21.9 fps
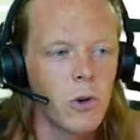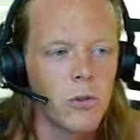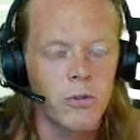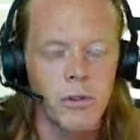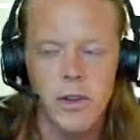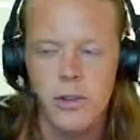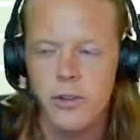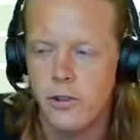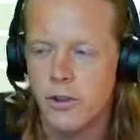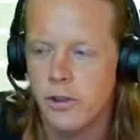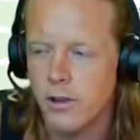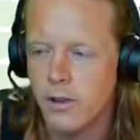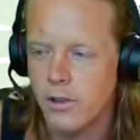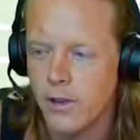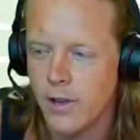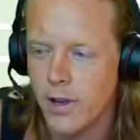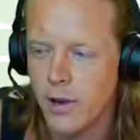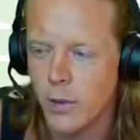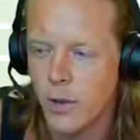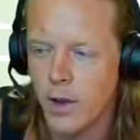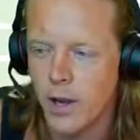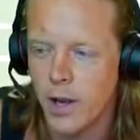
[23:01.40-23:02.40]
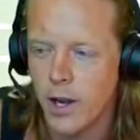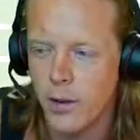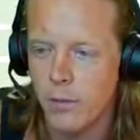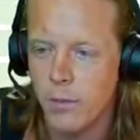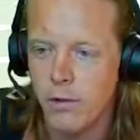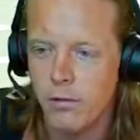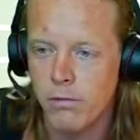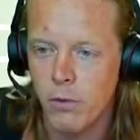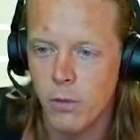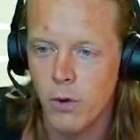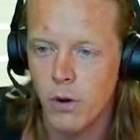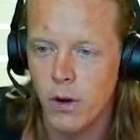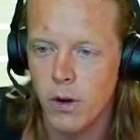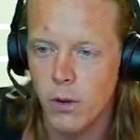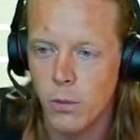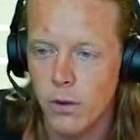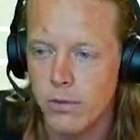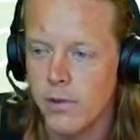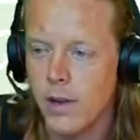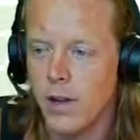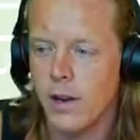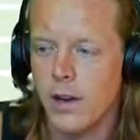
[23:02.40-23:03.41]
feature that we had before.
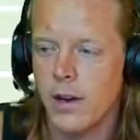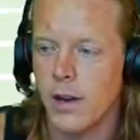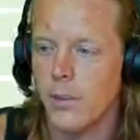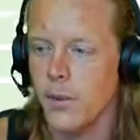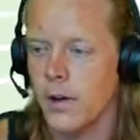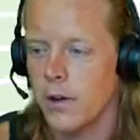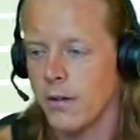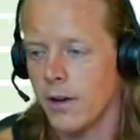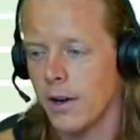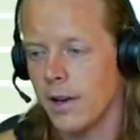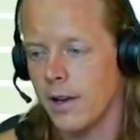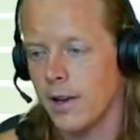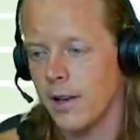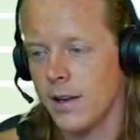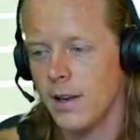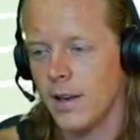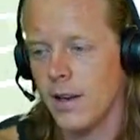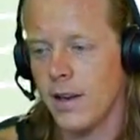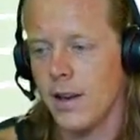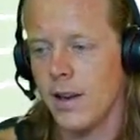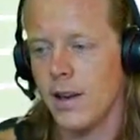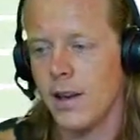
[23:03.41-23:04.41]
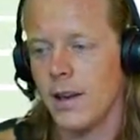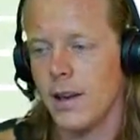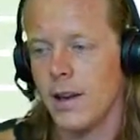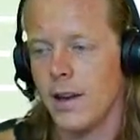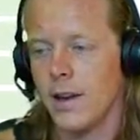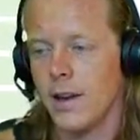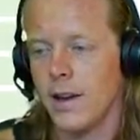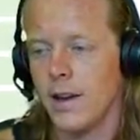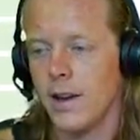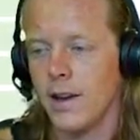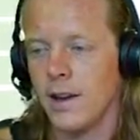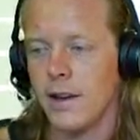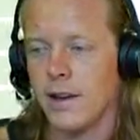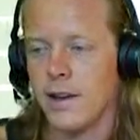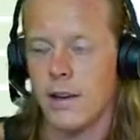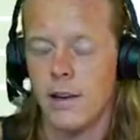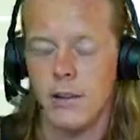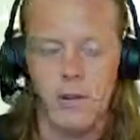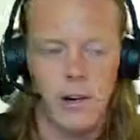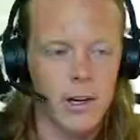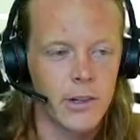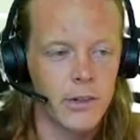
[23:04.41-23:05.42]
We've got it up and running again, and
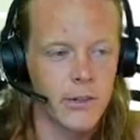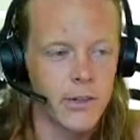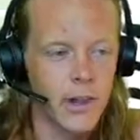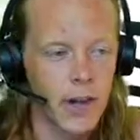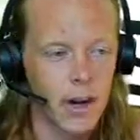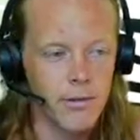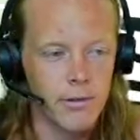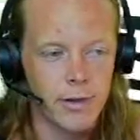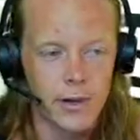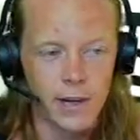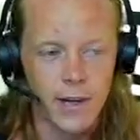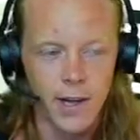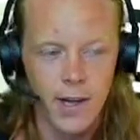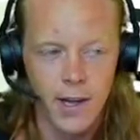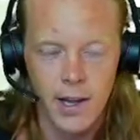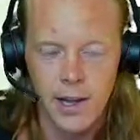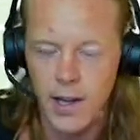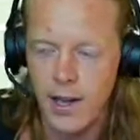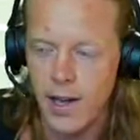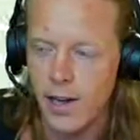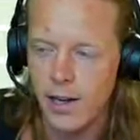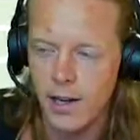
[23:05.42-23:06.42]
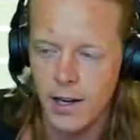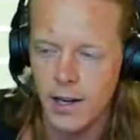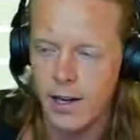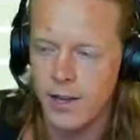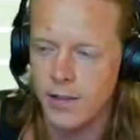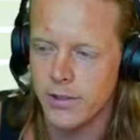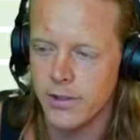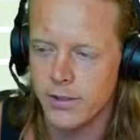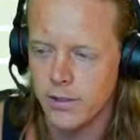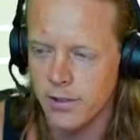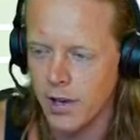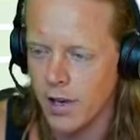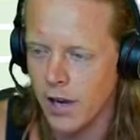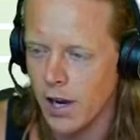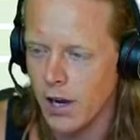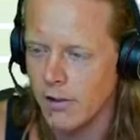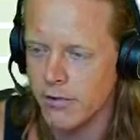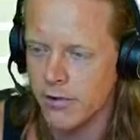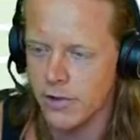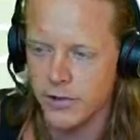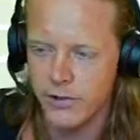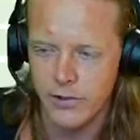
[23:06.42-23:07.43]
it runs every day, analyzes
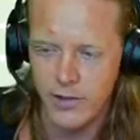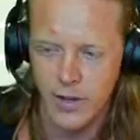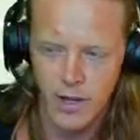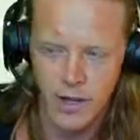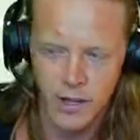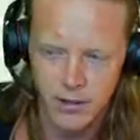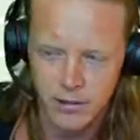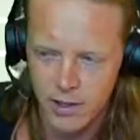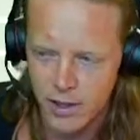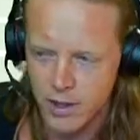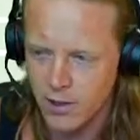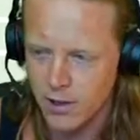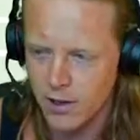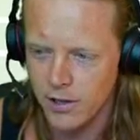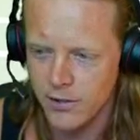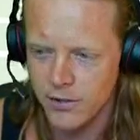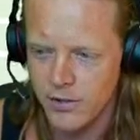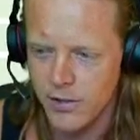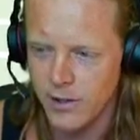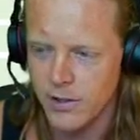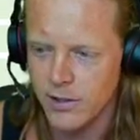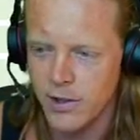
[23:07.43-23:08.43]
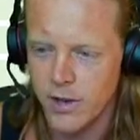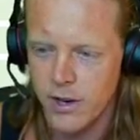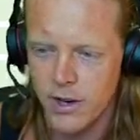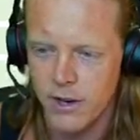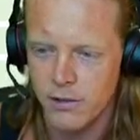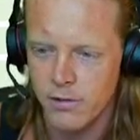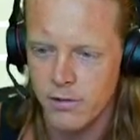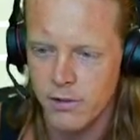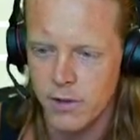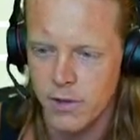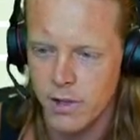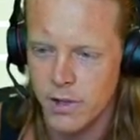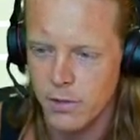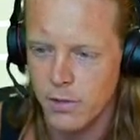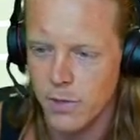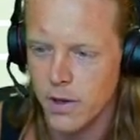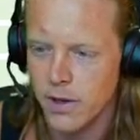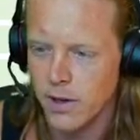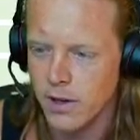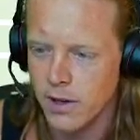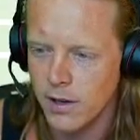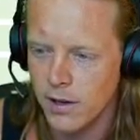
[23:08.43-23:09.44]
every stock across the entire freaking
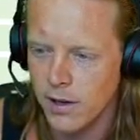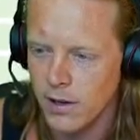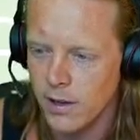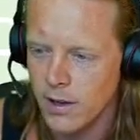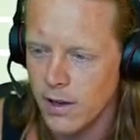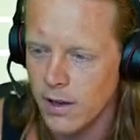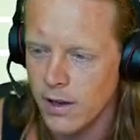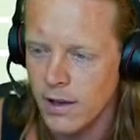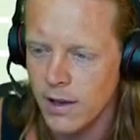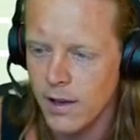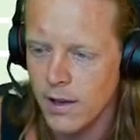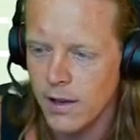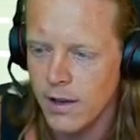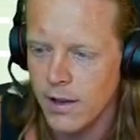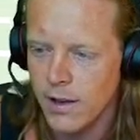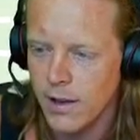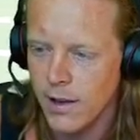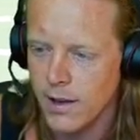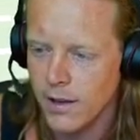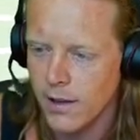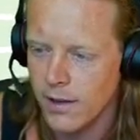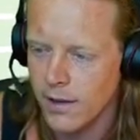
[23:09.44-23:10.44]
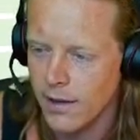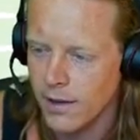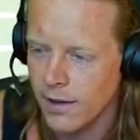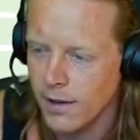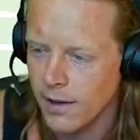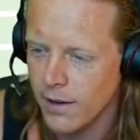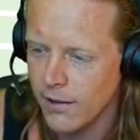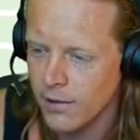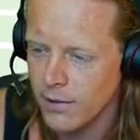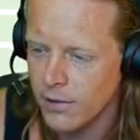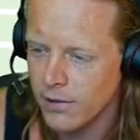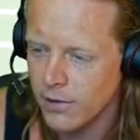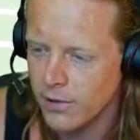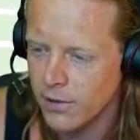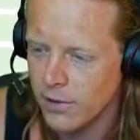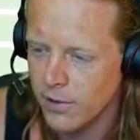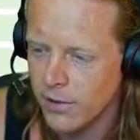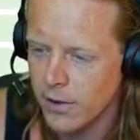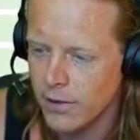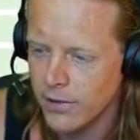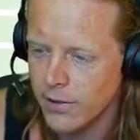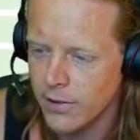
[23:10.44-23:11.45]
market. And I'm just
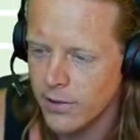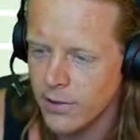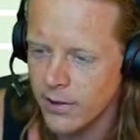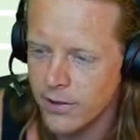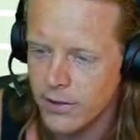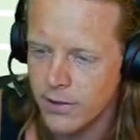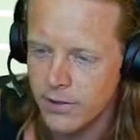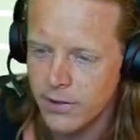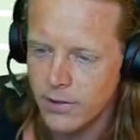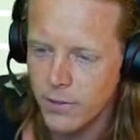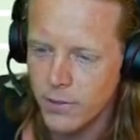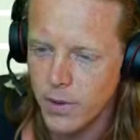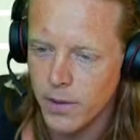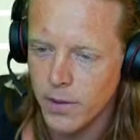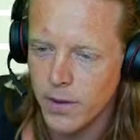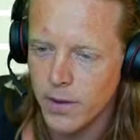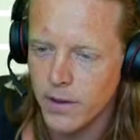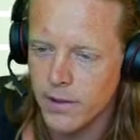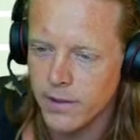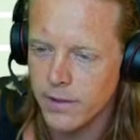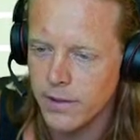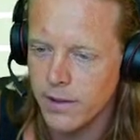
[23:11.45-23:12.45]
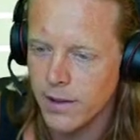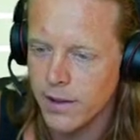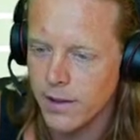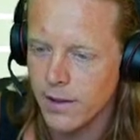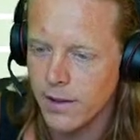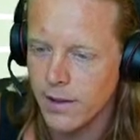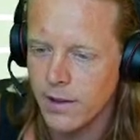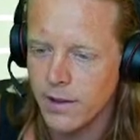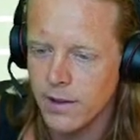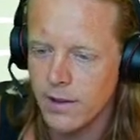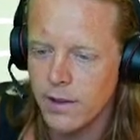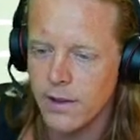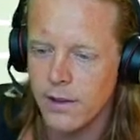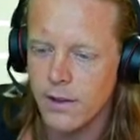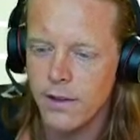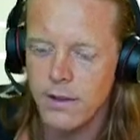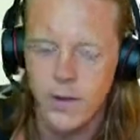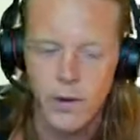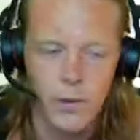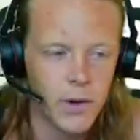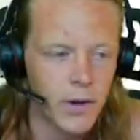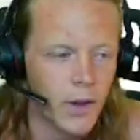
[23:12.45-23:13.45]
realizing that this is probably out of sync, and
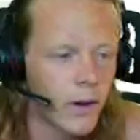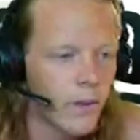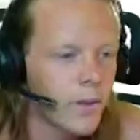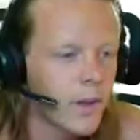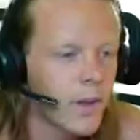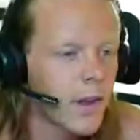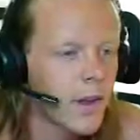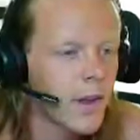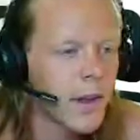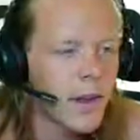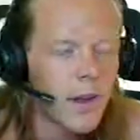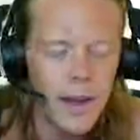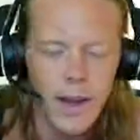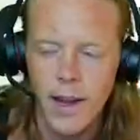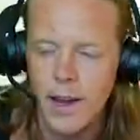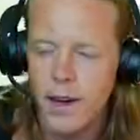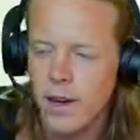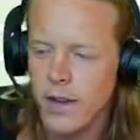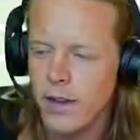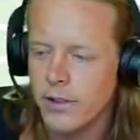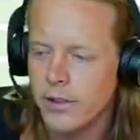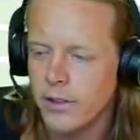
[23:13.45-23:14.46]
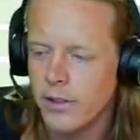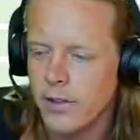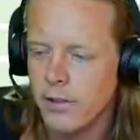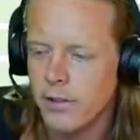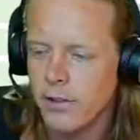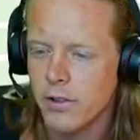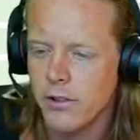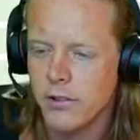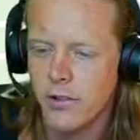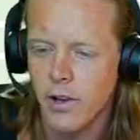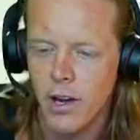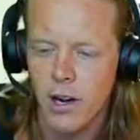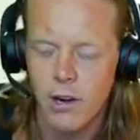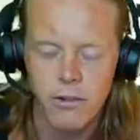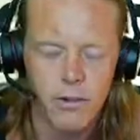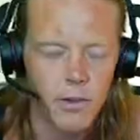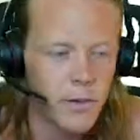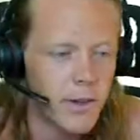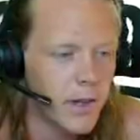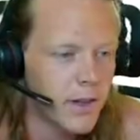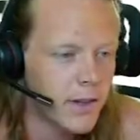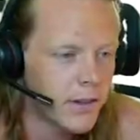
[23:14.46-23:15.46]
there we go. Analyzes every stock
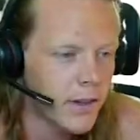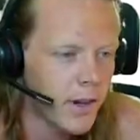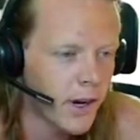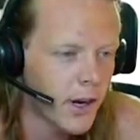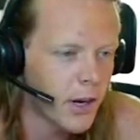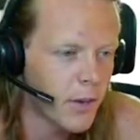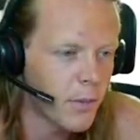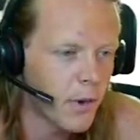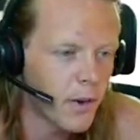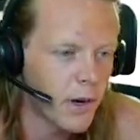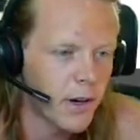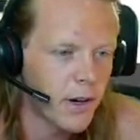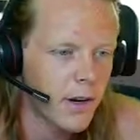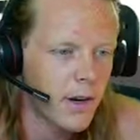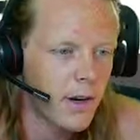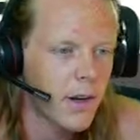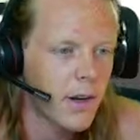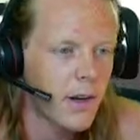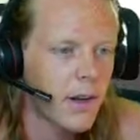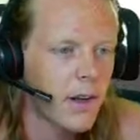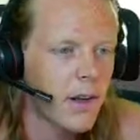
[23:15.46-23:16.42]
from the entire market,